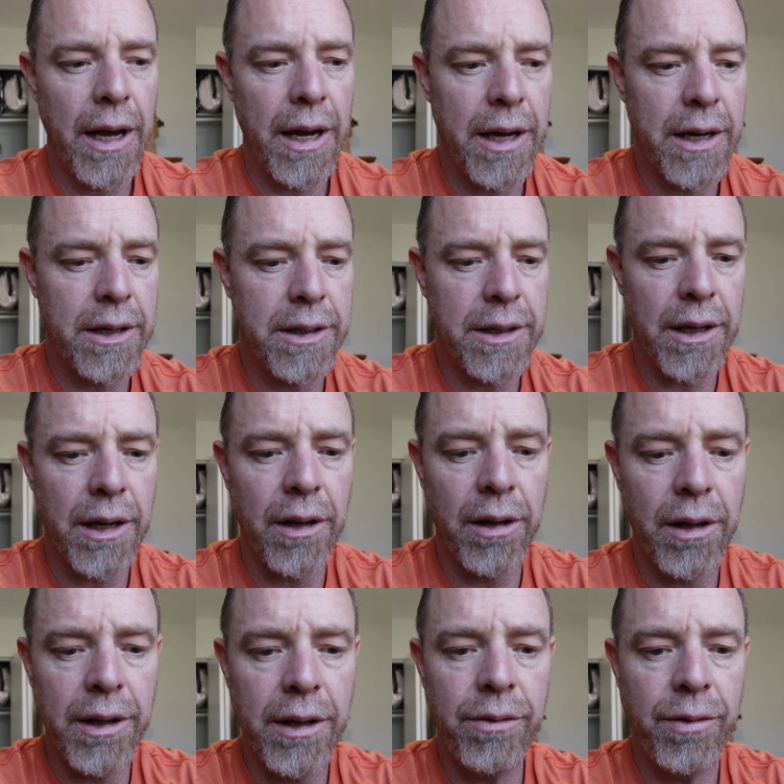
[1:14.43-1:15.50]
and
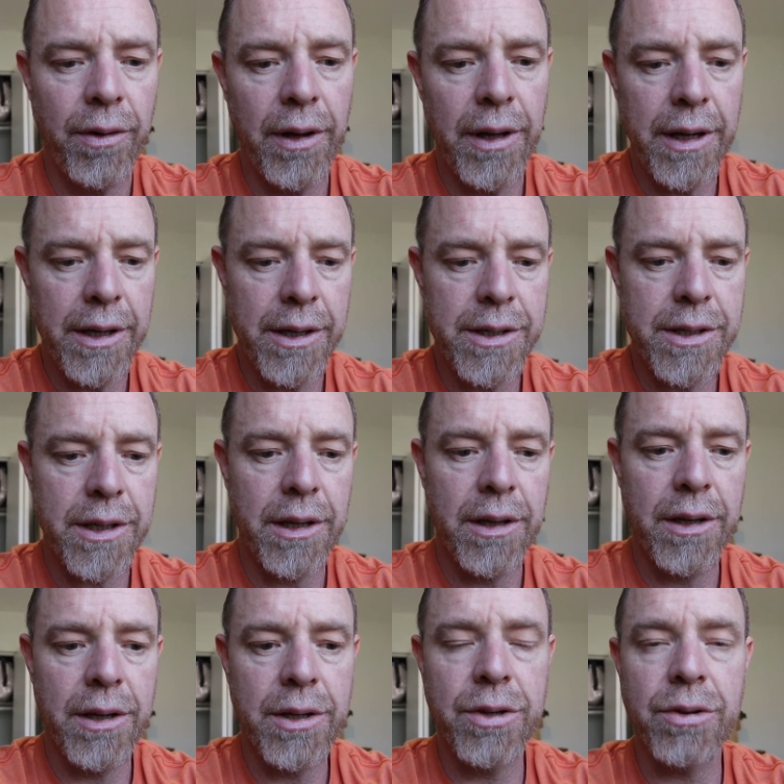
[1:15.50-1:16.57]
I'll leave links
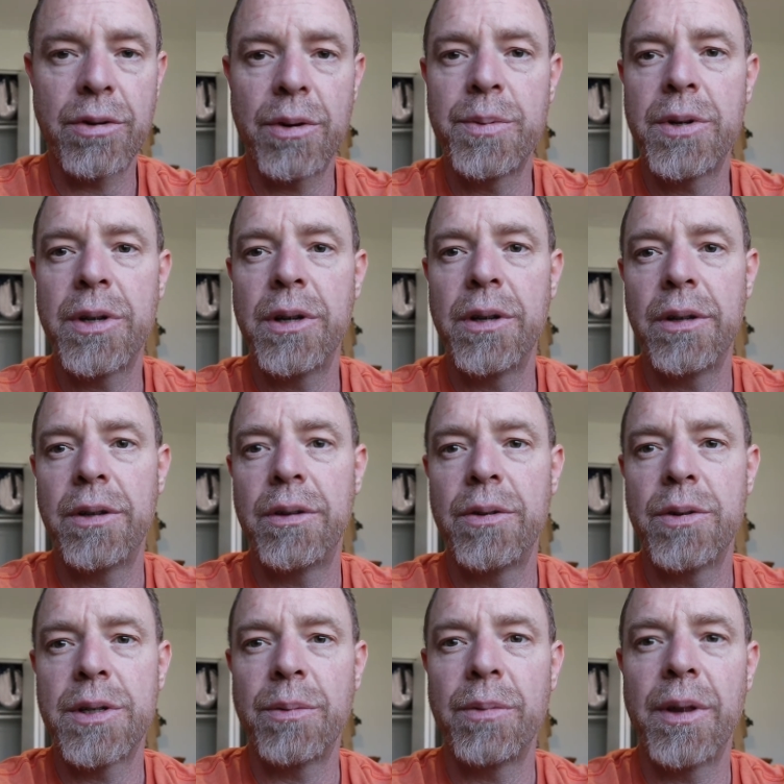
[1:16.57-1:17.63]
in the description
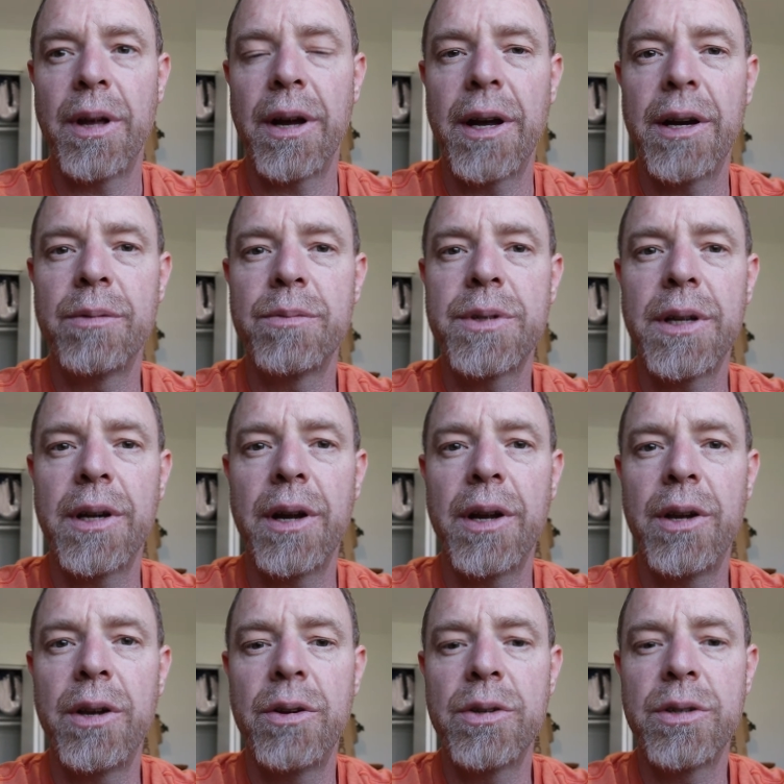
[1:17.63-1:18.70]
to some of the items that I
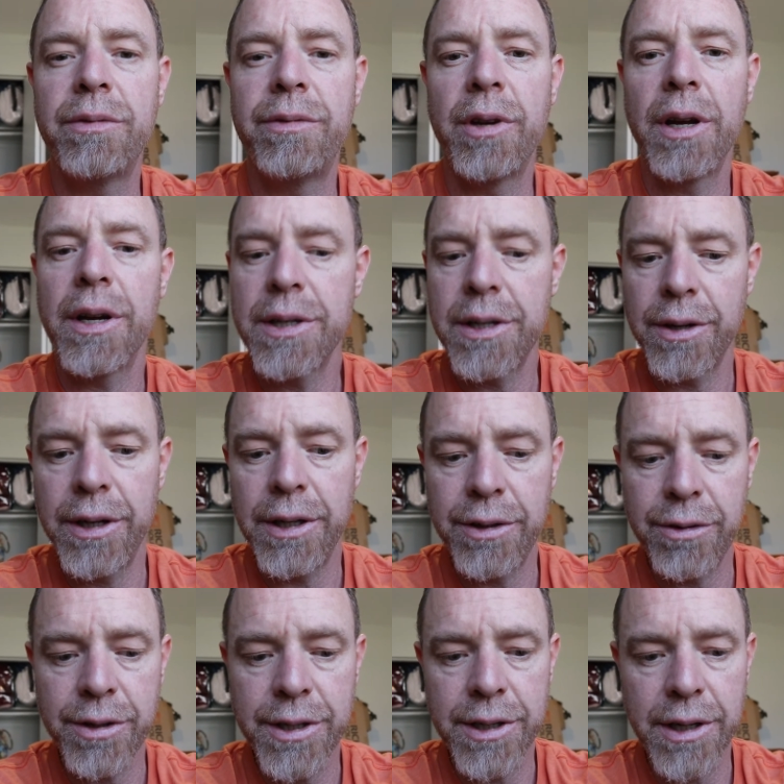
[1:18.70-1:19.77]
use if you guys are
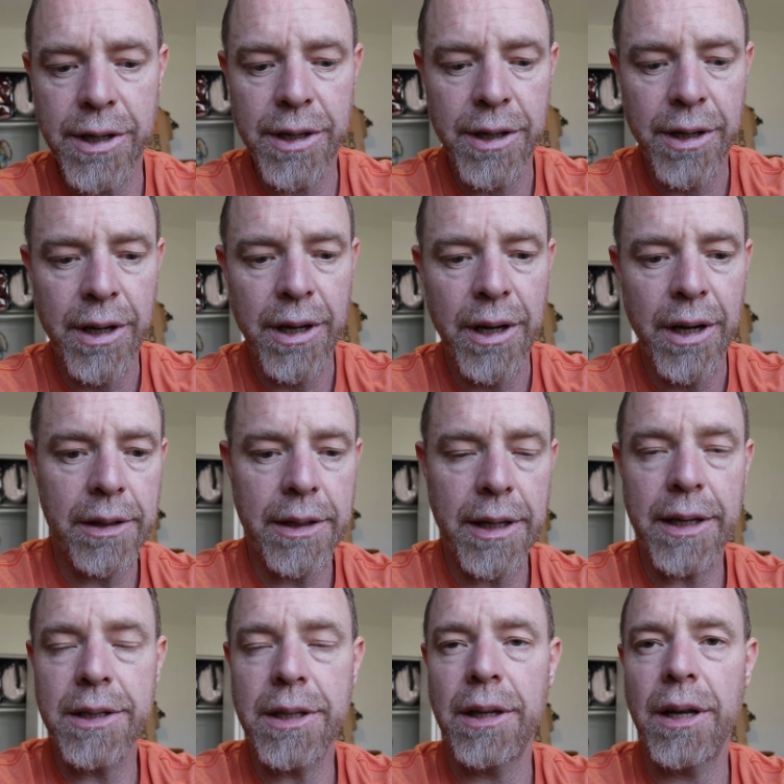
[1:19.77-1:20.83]
interested. It
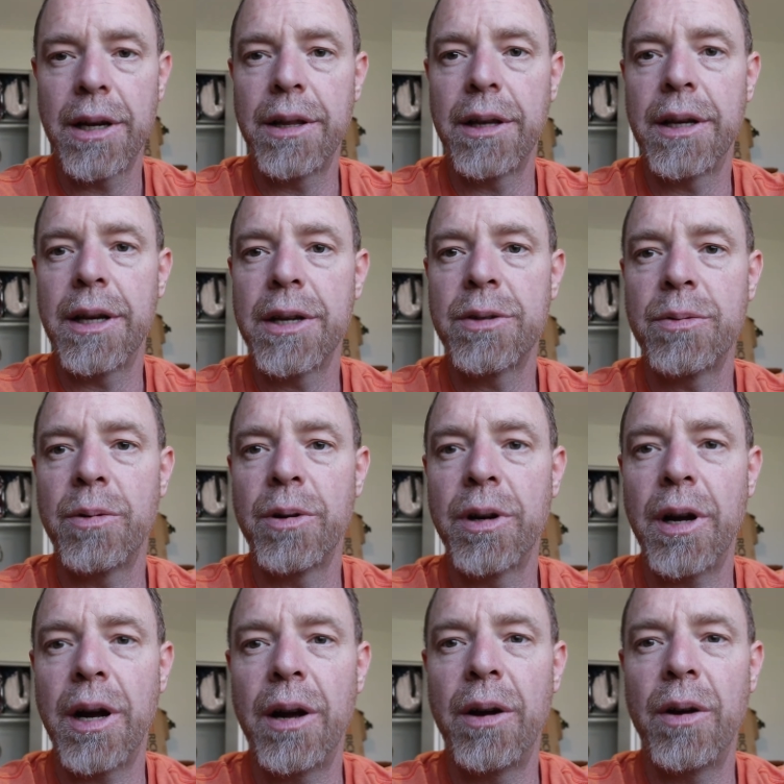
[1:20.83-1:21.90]
takes a lot of the
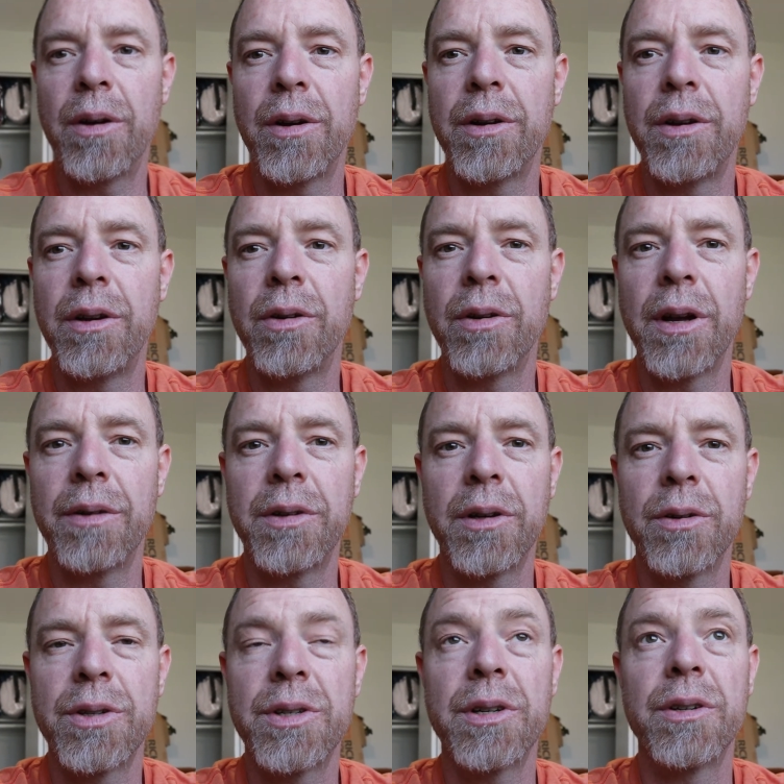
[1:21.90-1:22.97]
guesswork out and you don't have
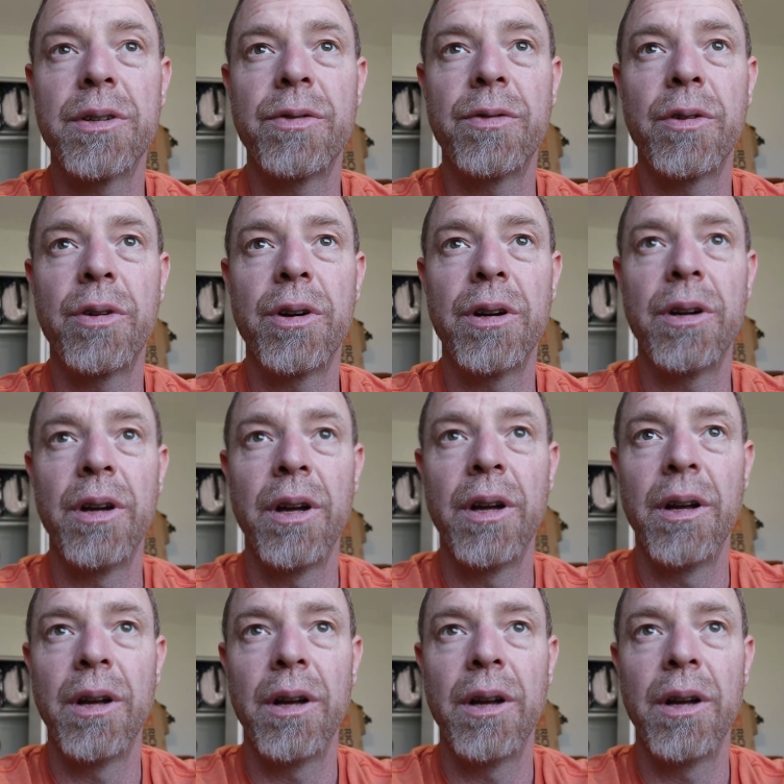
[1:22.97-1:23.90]
to go search for it.